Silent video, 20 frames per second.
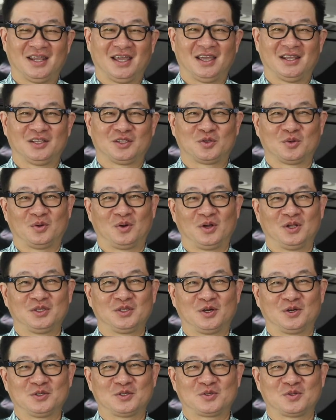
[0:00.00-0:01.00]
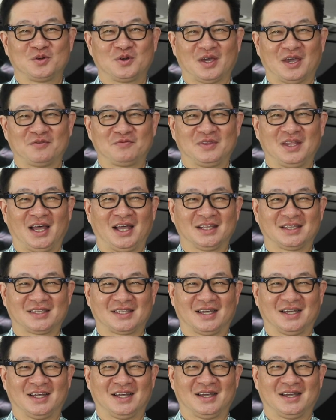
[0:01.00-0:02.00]
And to all those who have not
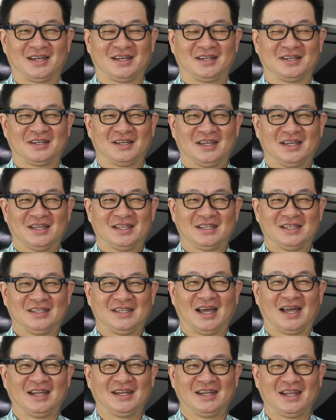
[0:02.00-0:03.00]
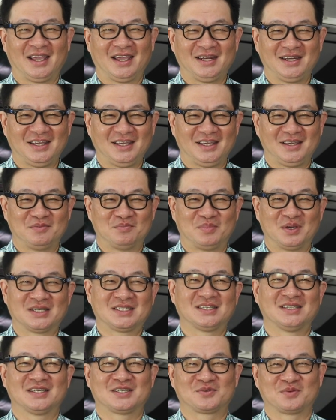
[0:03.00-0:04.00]
uh, done any
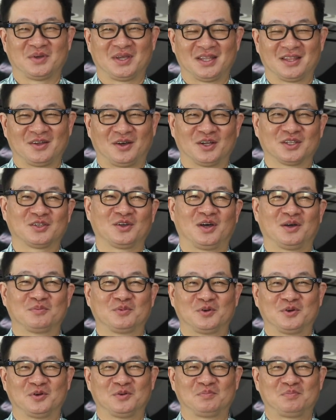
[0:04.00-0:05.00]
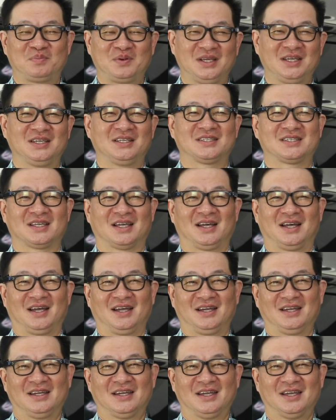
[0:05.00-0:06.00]
business with AutoHub Group, please uh,